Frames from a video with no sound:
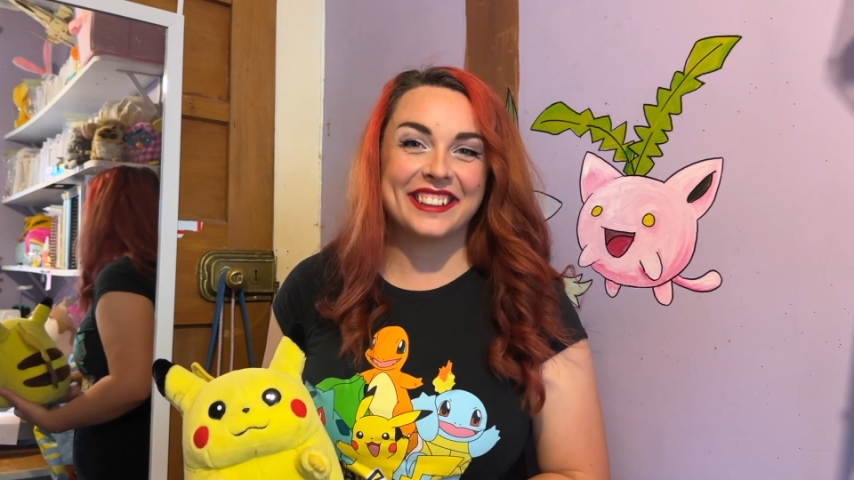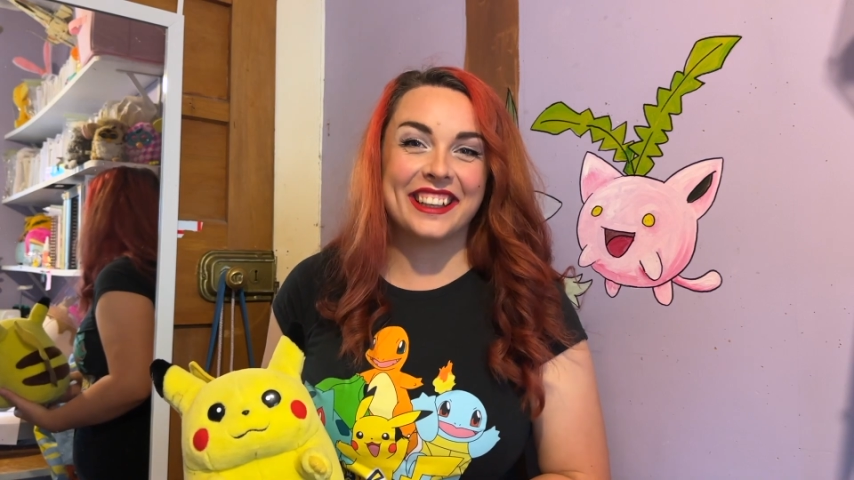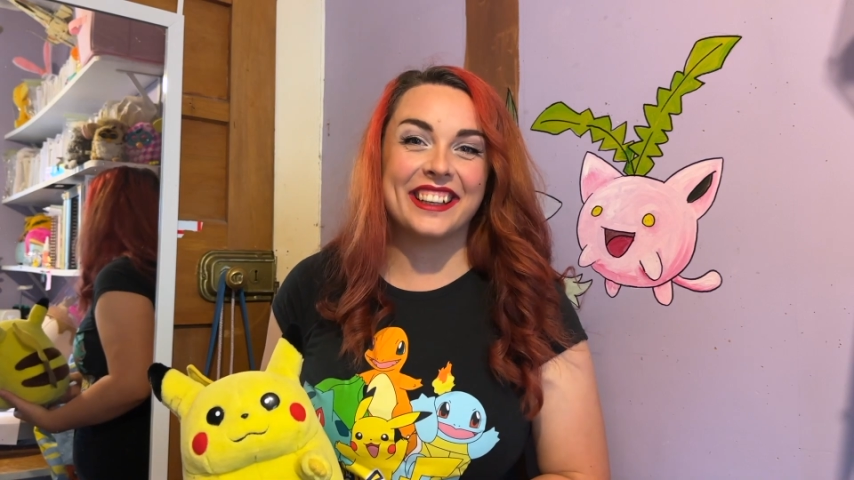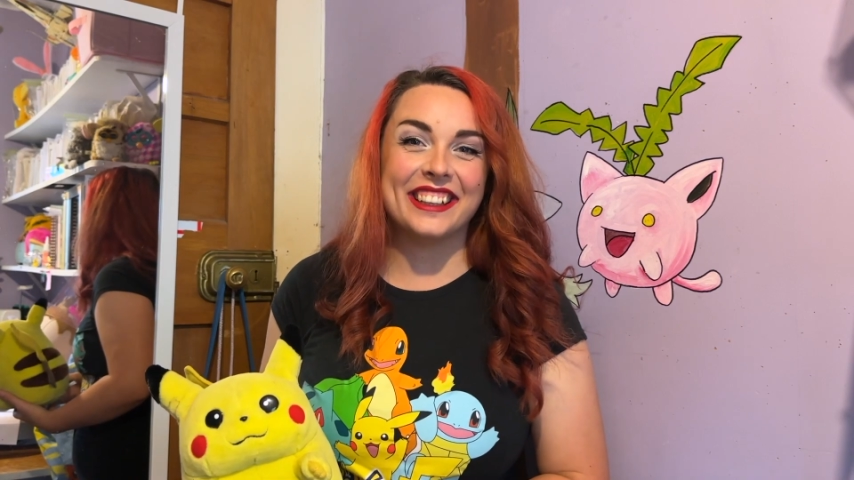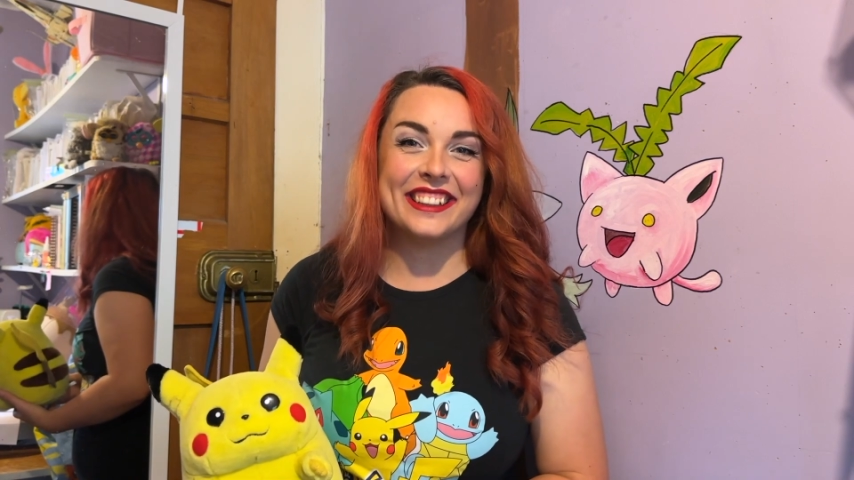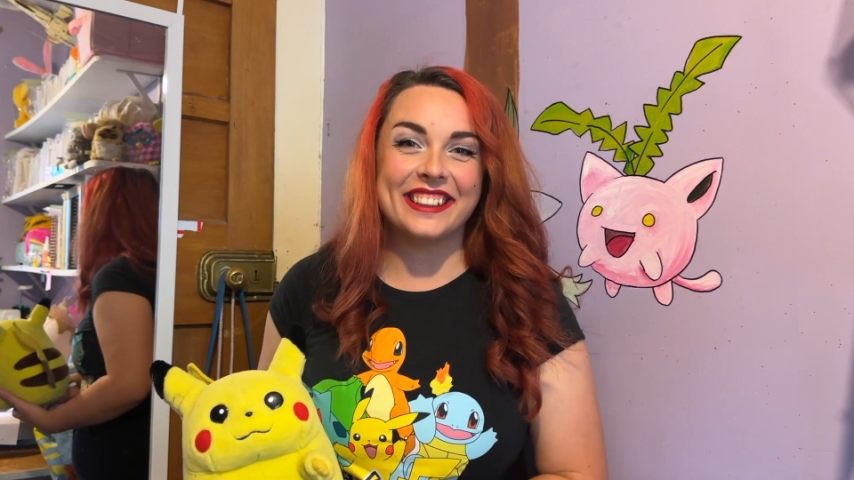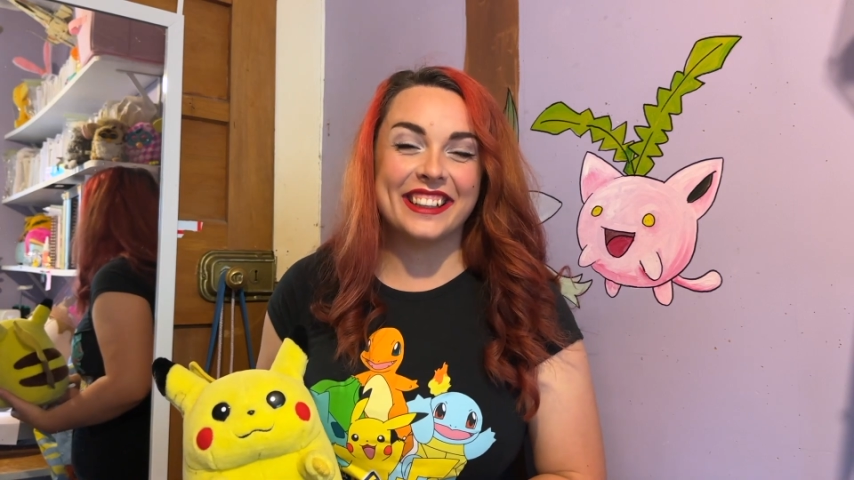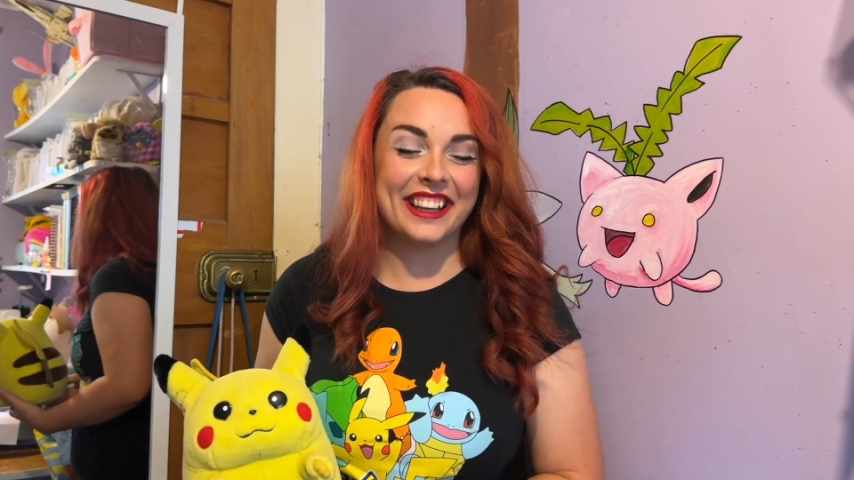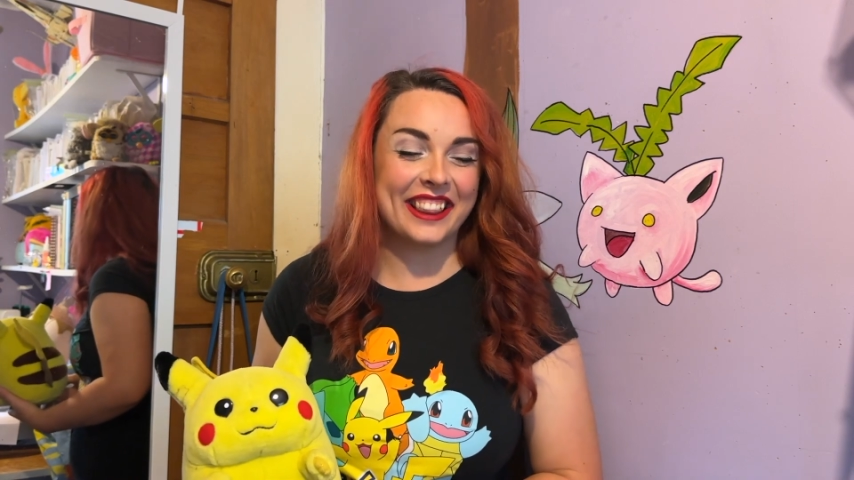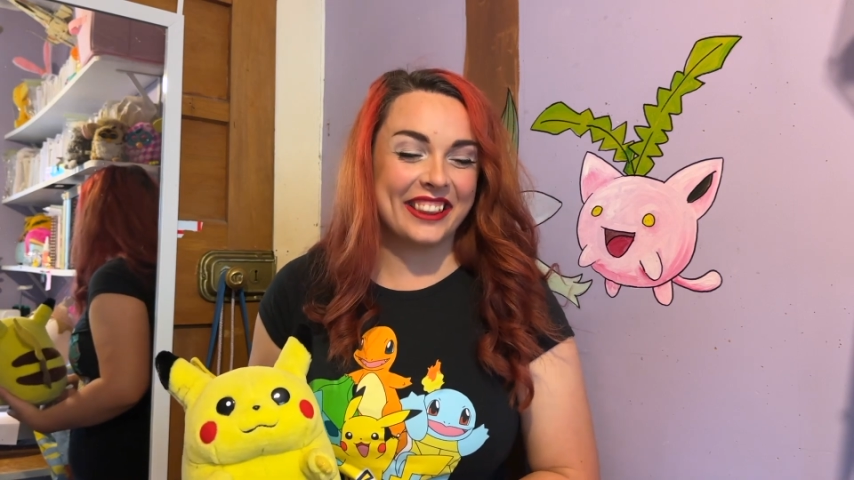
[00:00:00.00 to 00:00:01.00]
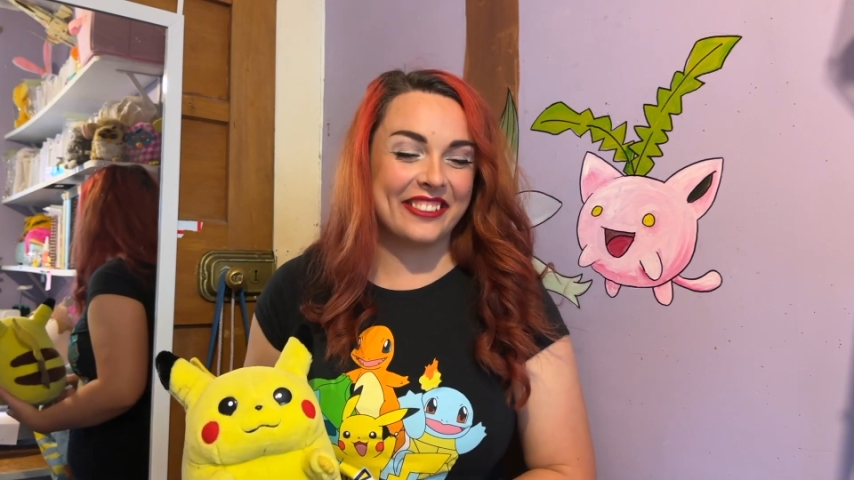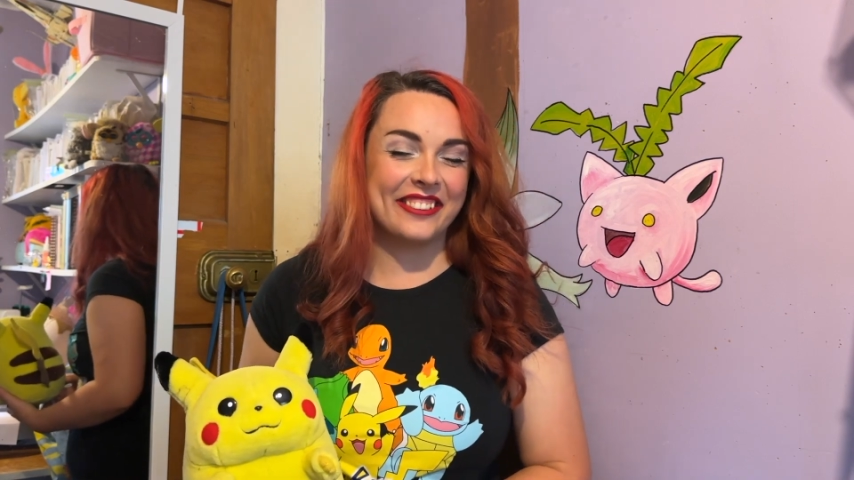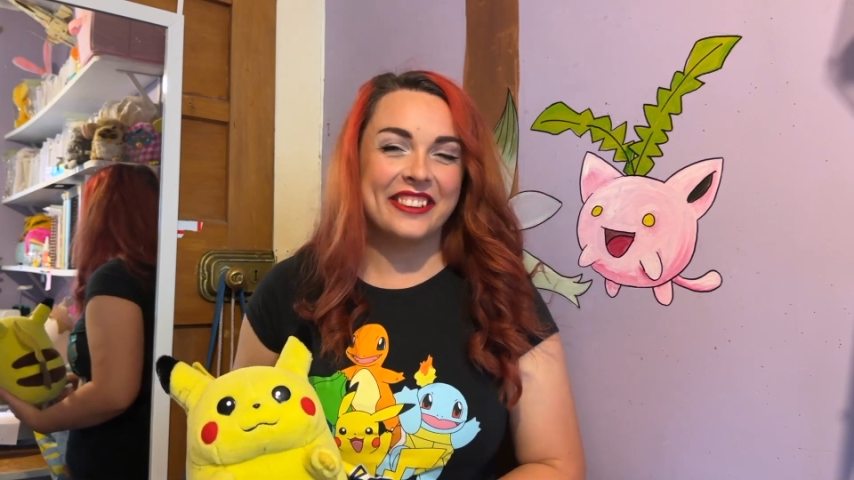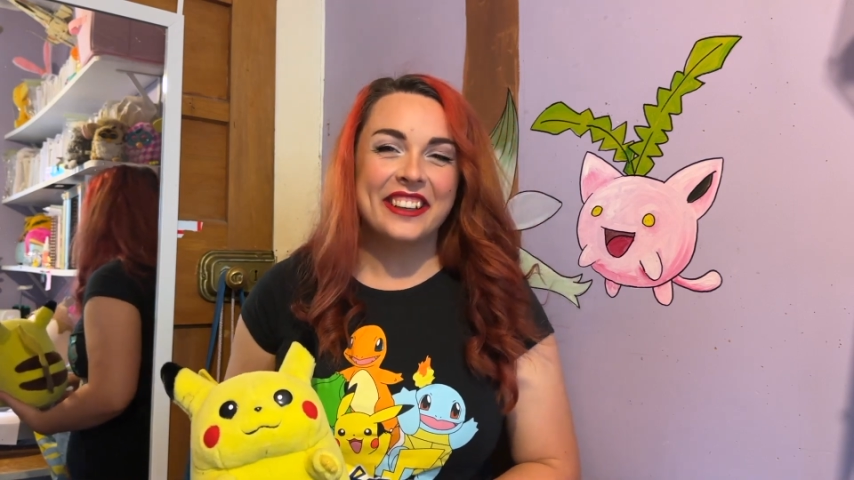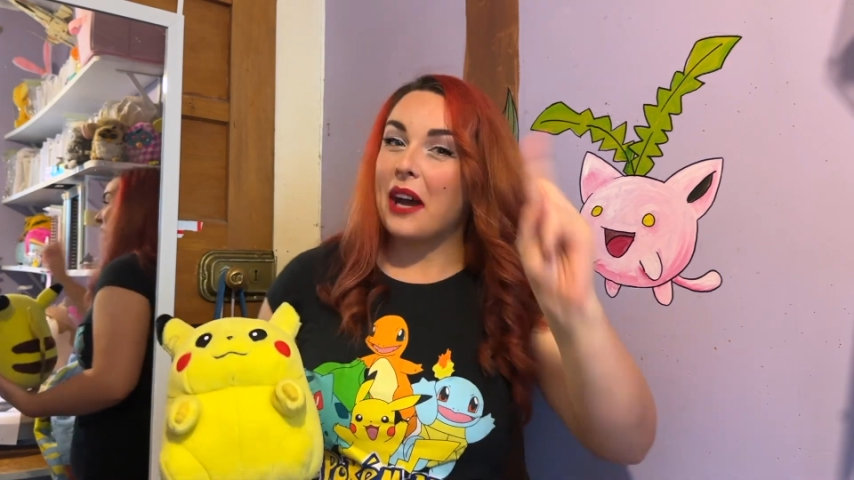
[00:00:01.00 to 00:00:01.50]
that I need to get through.